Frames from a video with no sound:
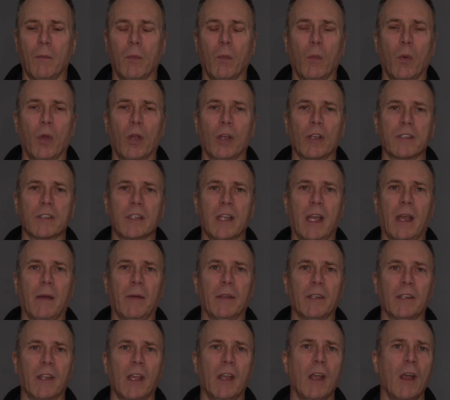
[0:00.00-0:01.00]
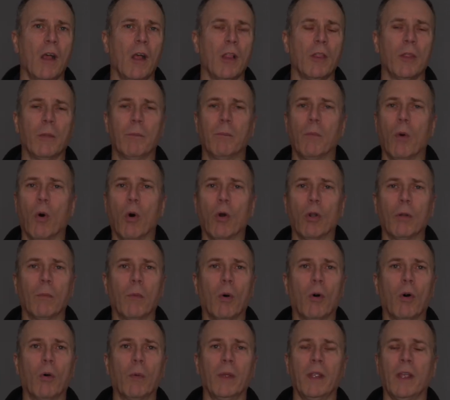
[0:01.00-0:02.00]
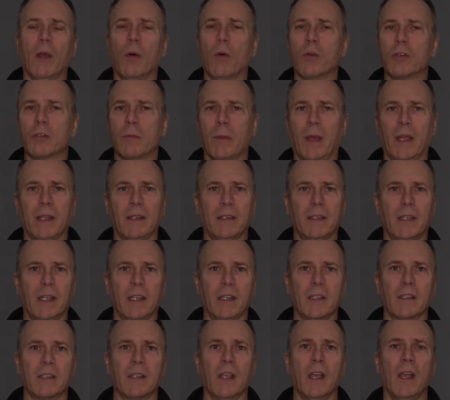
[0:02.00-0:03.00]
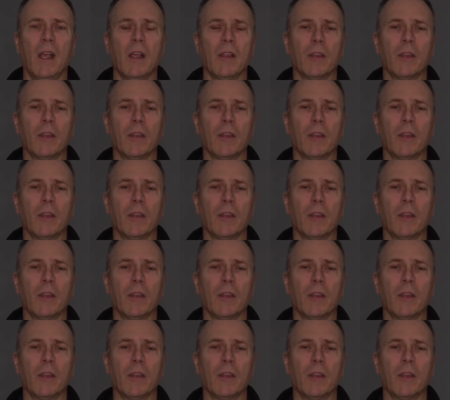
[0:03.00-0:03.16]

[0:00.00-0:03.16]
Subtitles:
works now, is the more and more we automate things,